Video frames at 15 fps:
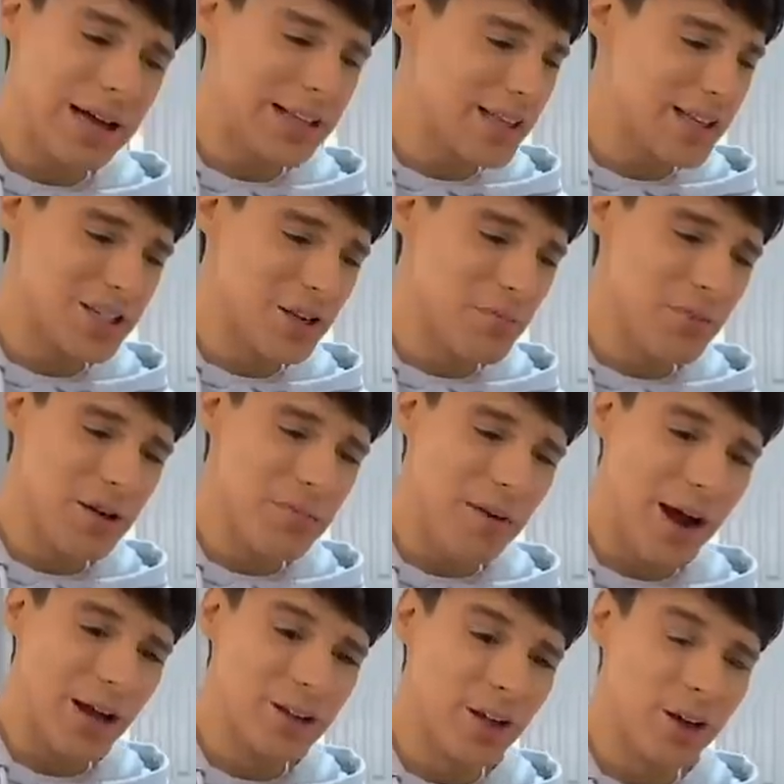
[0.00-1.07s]
there's something
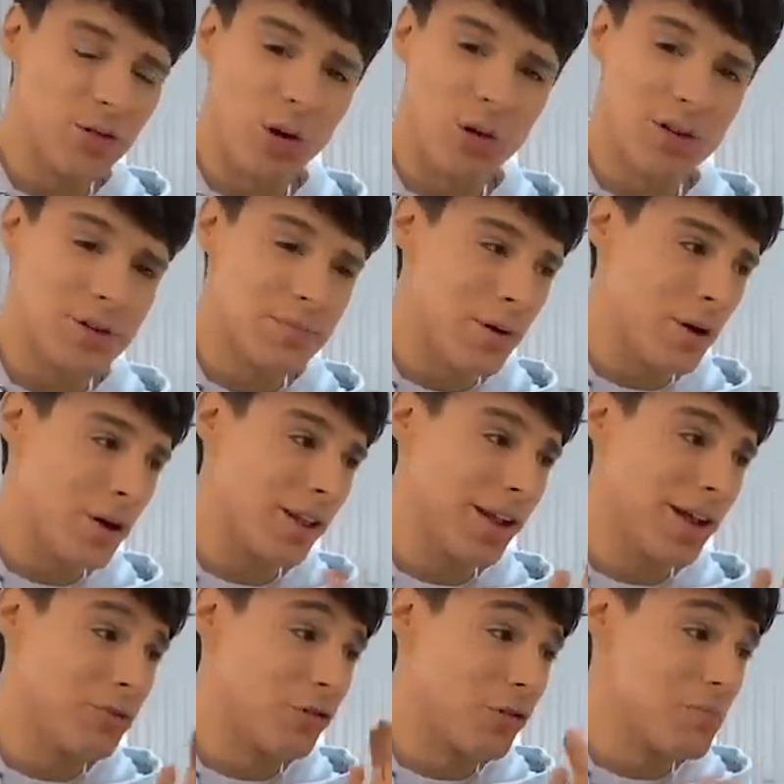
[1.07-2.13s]
mildly gross about it.
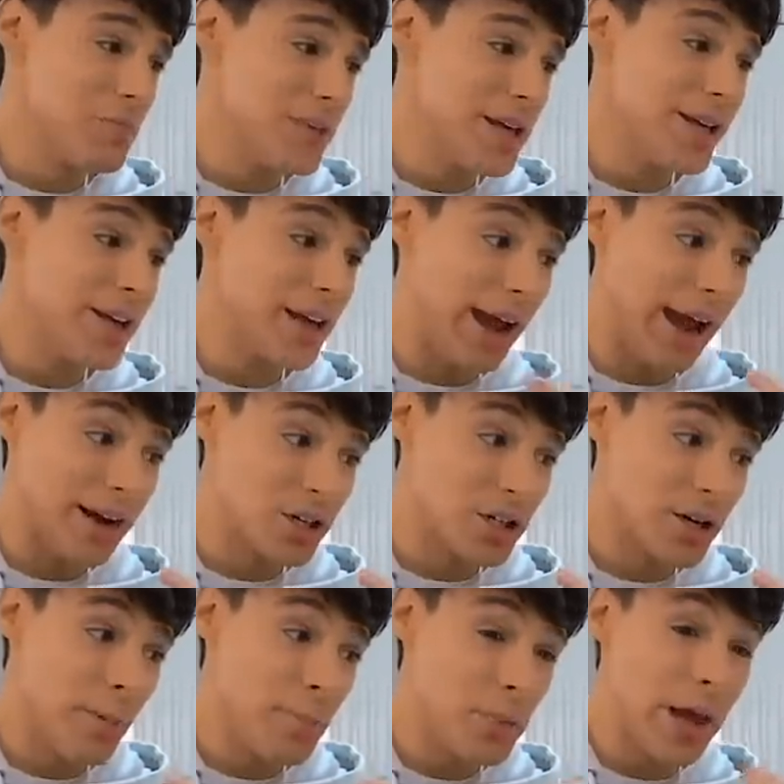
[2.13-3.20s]
Like, for me,
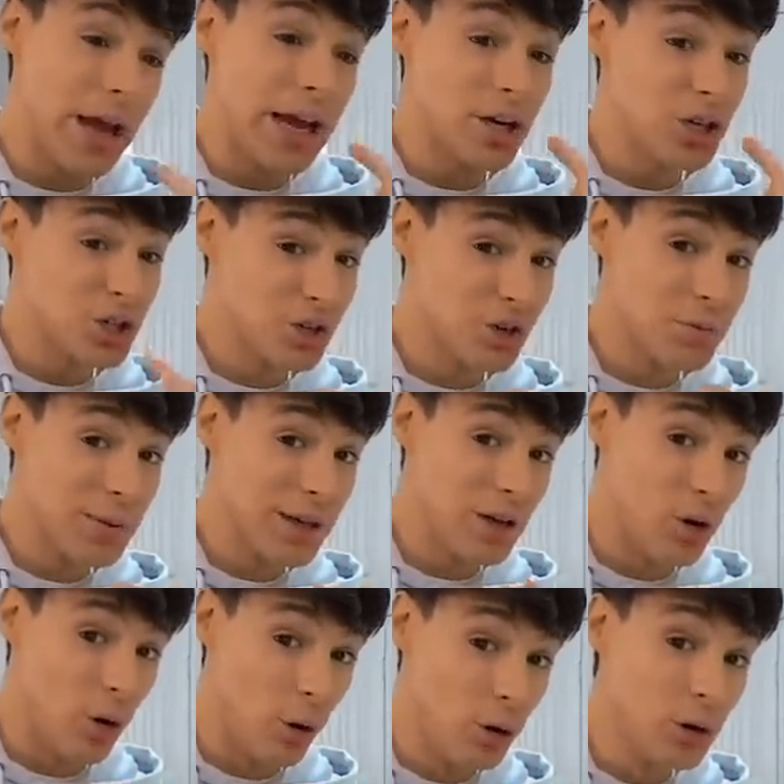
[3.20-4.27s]
ketchup, it should be
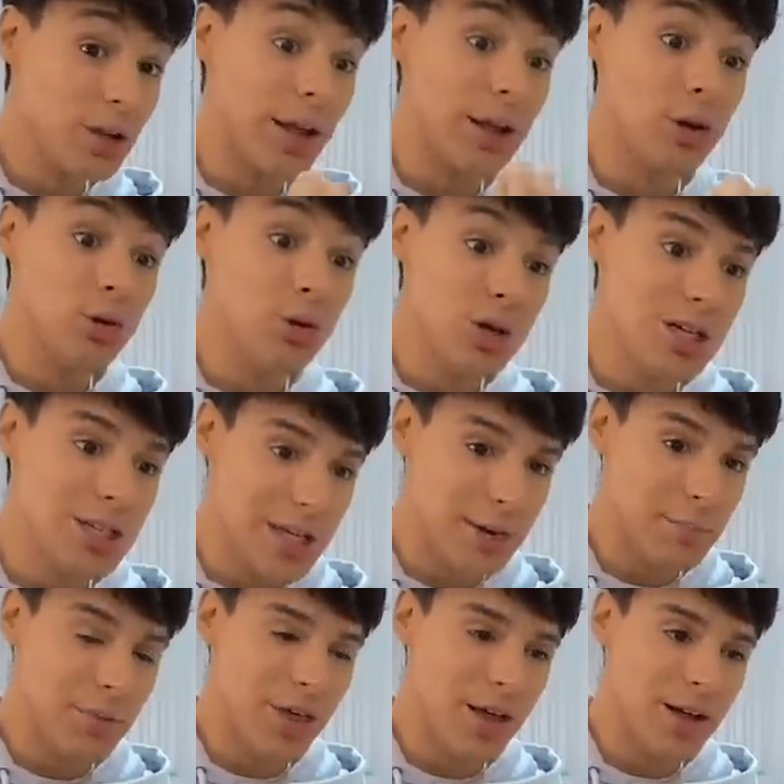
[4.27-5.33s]
cold. Like, you
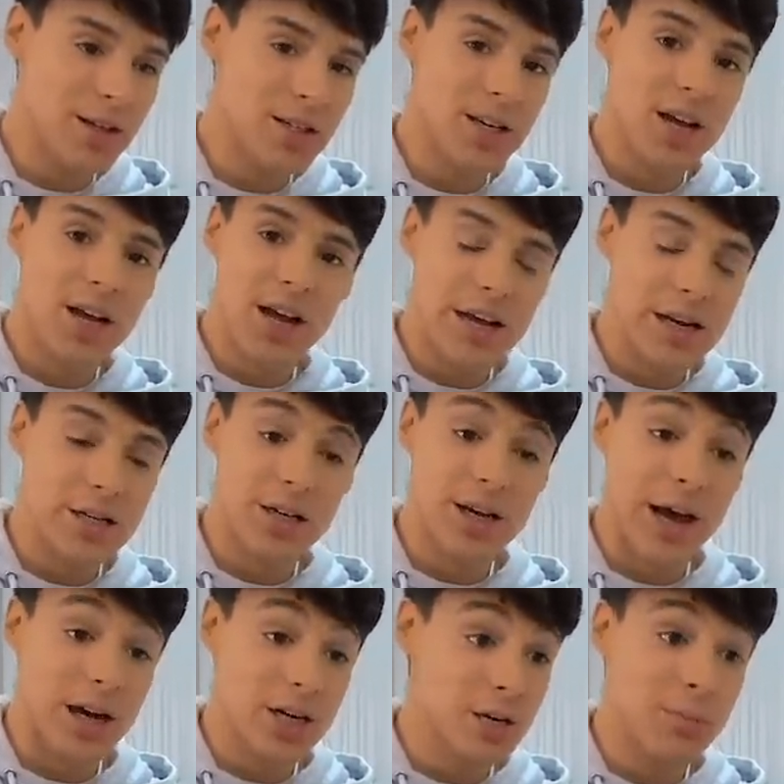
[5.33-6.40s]
dip things into
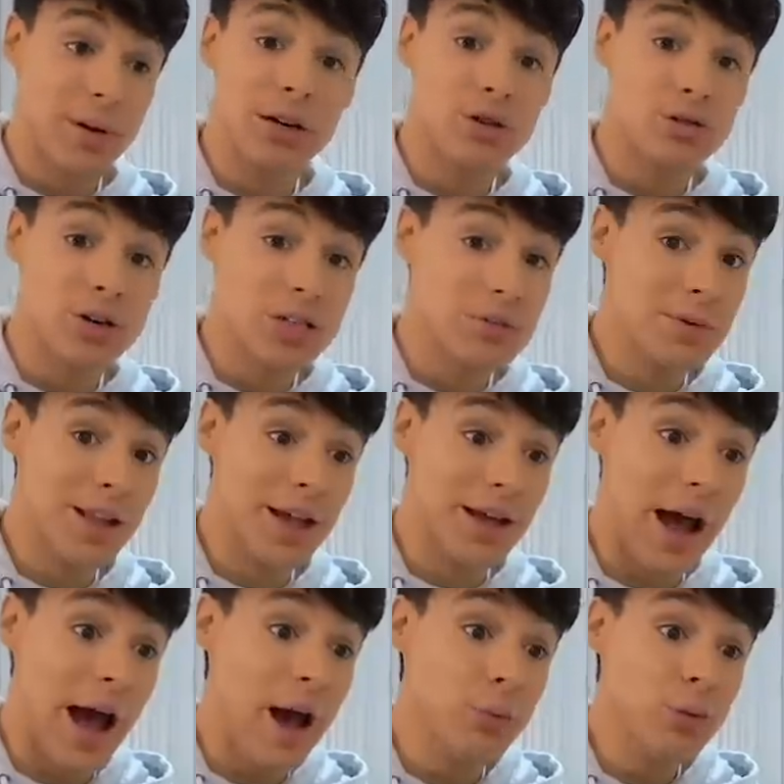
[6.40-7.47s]
ketchup. And trust me,
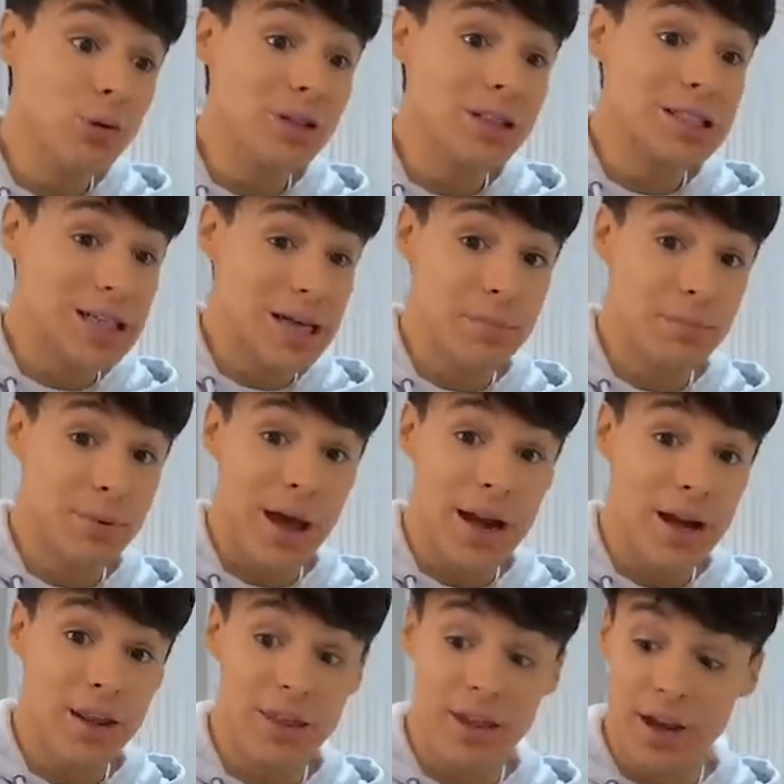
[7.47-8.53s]
like, I will dip
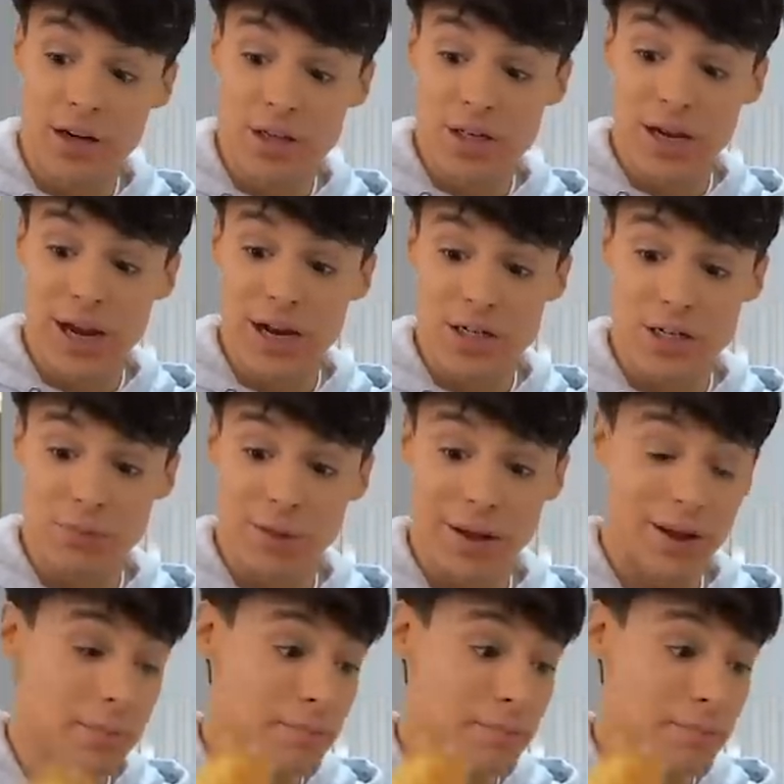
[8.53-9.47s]
anything into ketchup, like a